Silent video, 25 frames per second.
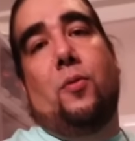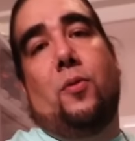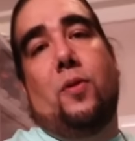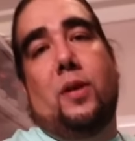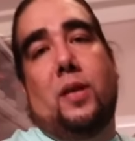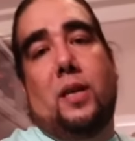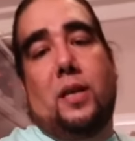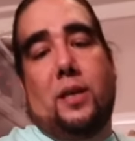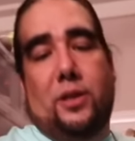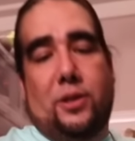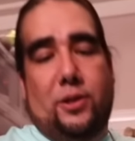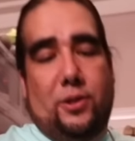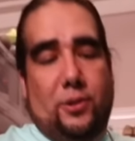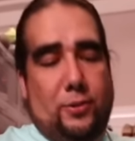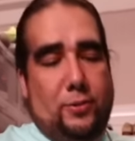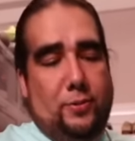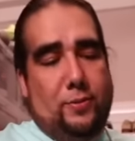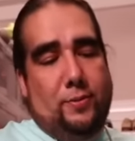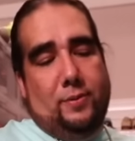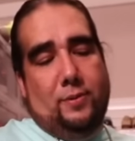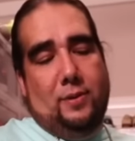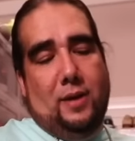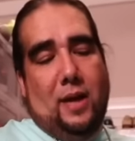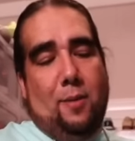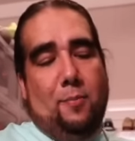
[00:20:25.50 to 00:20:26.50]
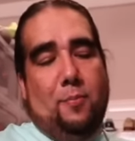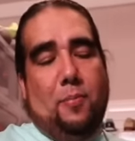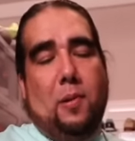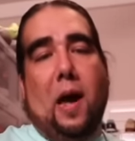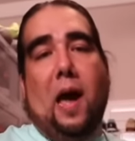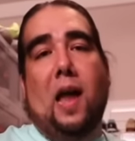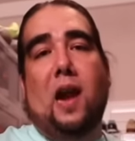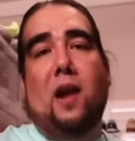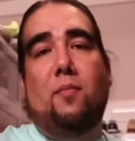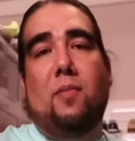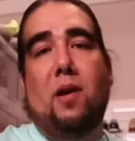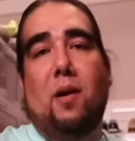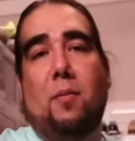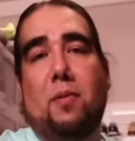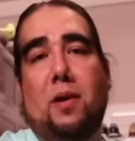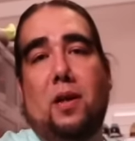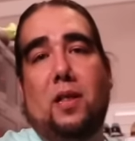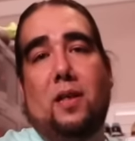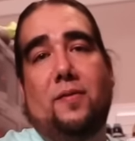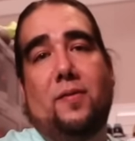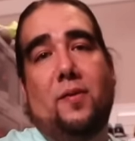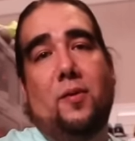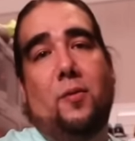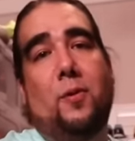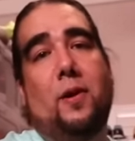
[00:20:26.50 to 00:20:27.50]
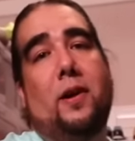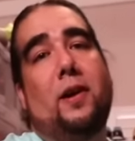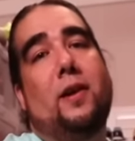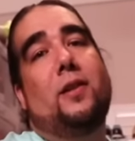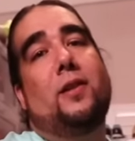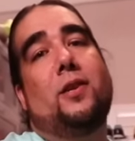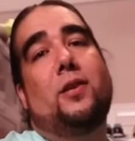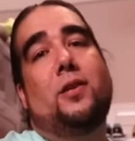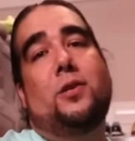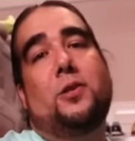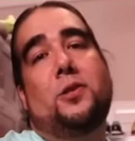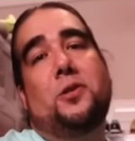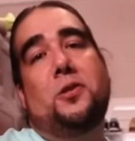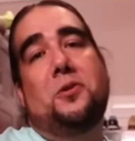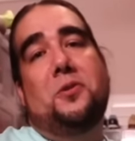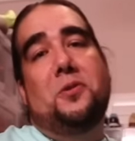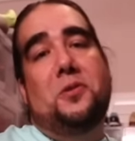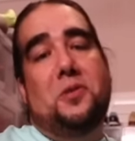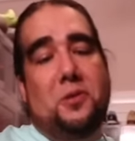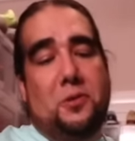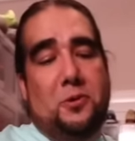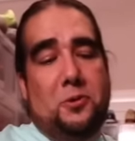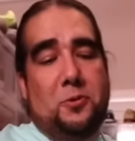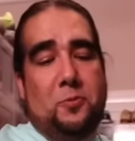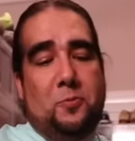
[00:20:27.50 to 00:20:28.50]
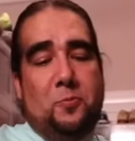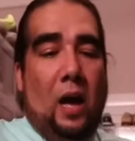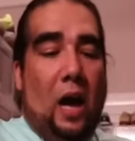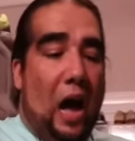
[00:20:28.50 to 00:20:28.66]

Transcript: wore this shoe. I'm proud of my brother for wearing this shoe too.